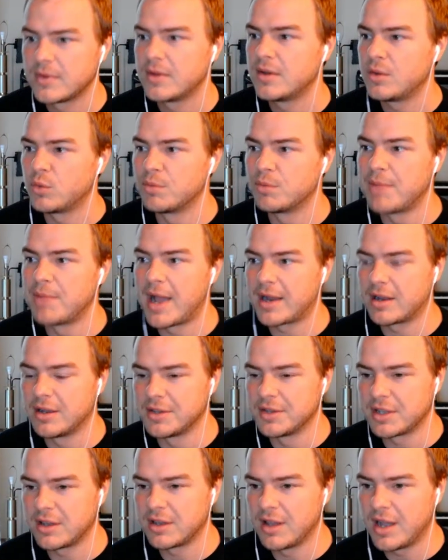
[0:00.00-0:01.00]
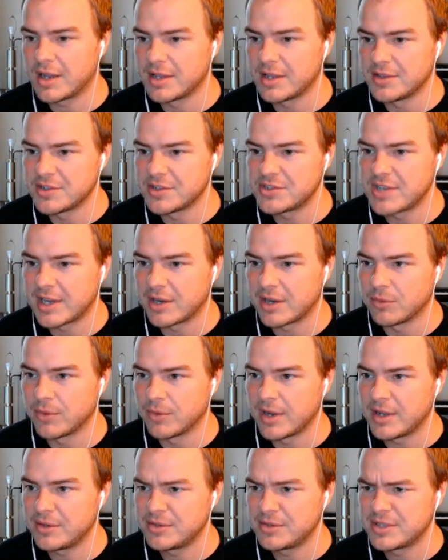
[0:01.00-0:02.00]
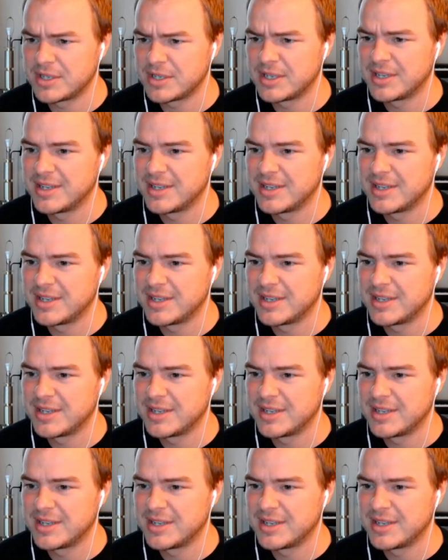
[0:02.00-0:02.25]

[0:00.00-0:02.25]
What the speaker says: We're back on the clock in the second round.